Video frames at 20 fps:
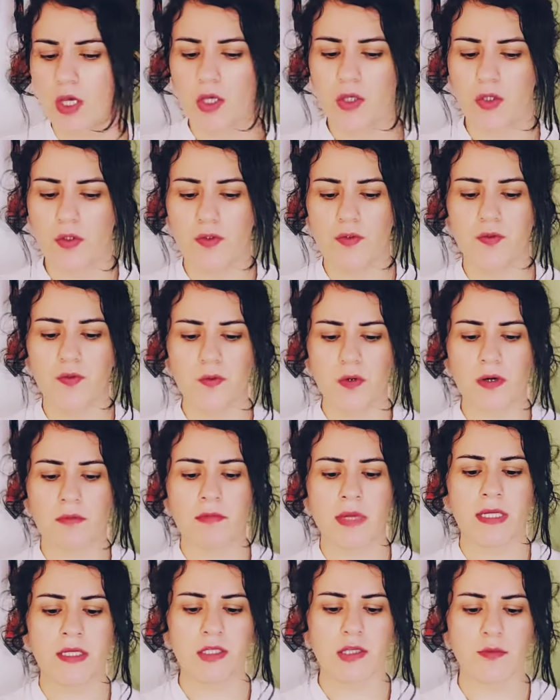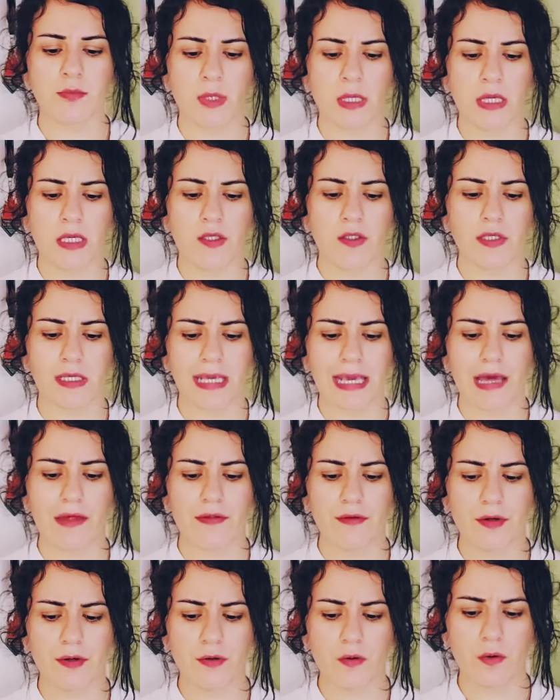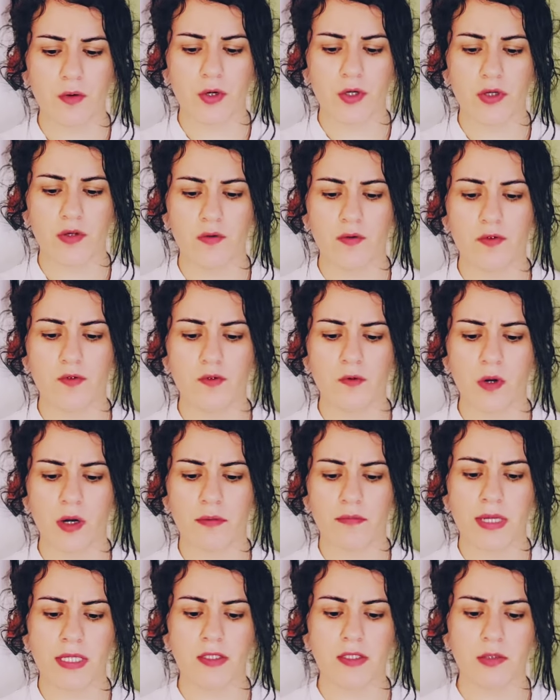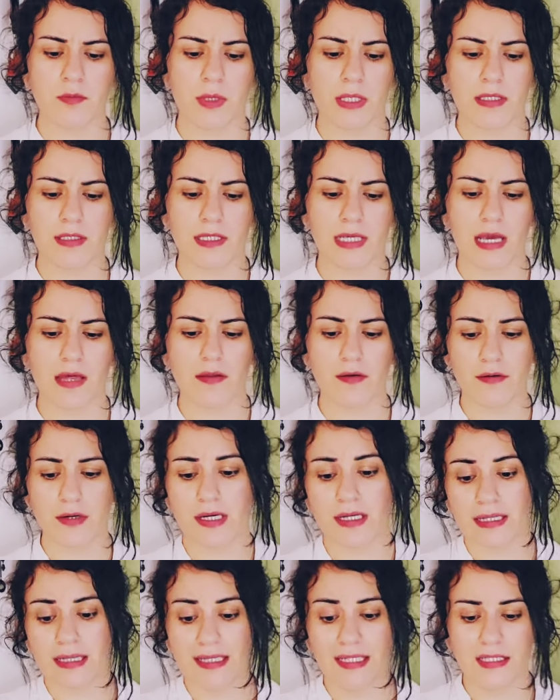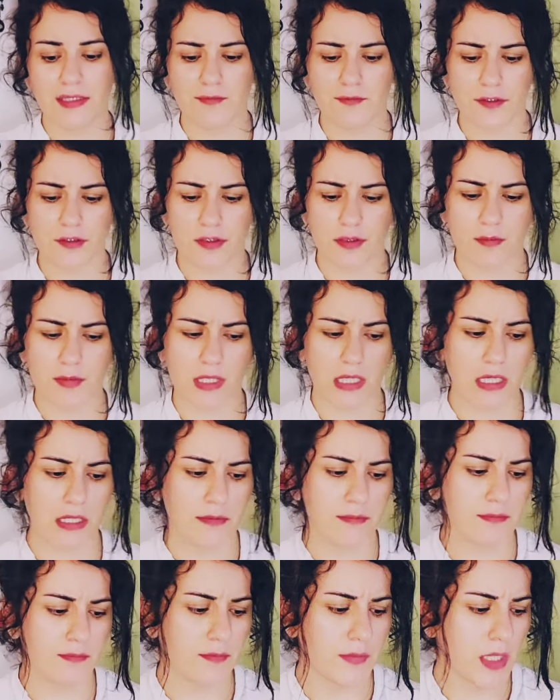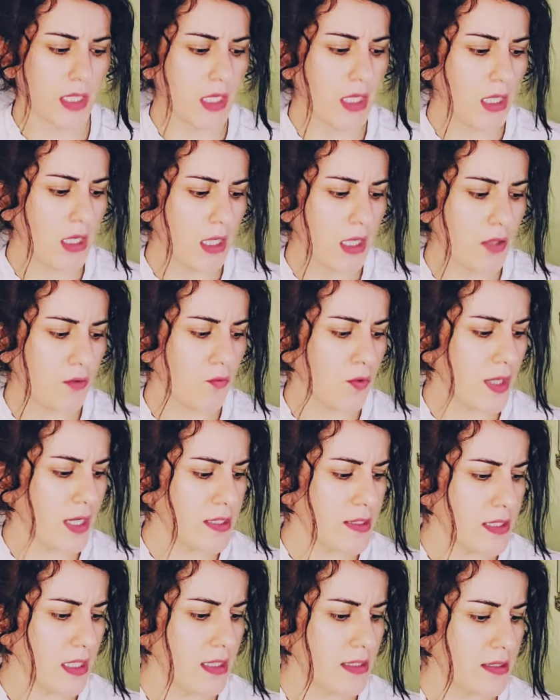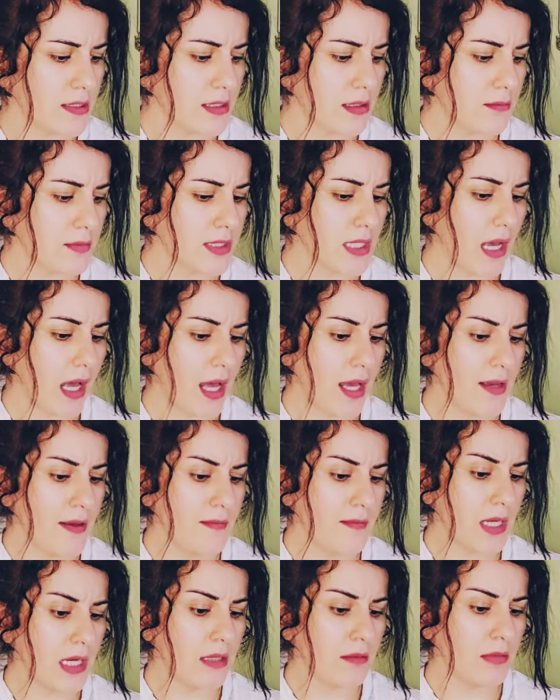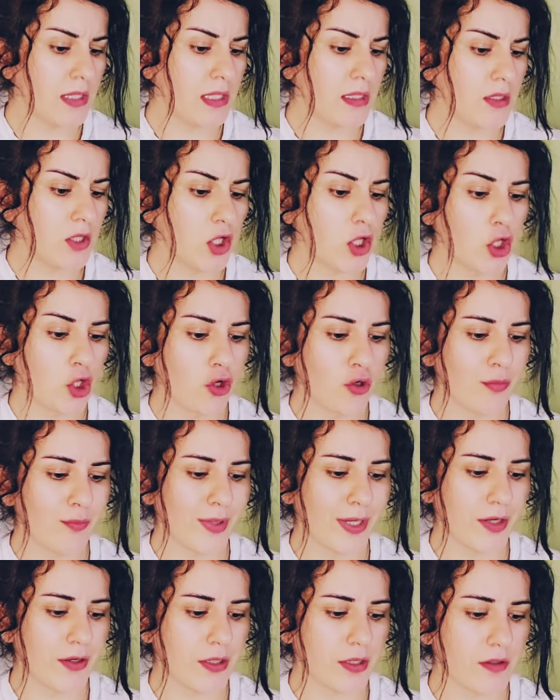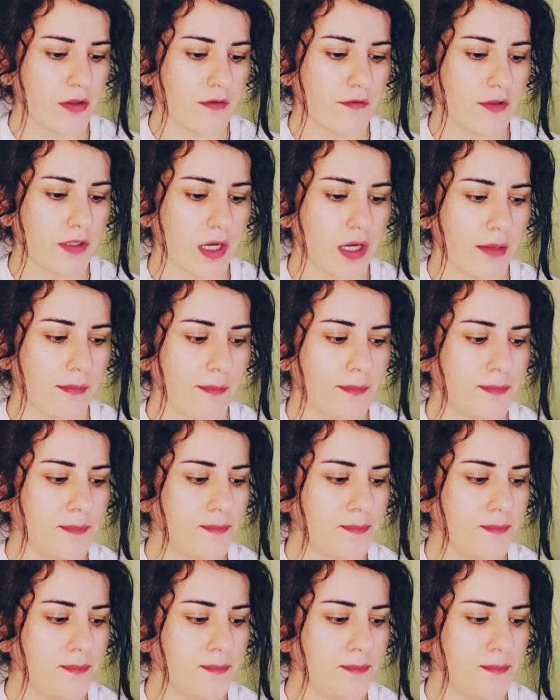You two are meant to be together, or you two are meant to be together at least for some time. And when I say some time, I mean long period of time.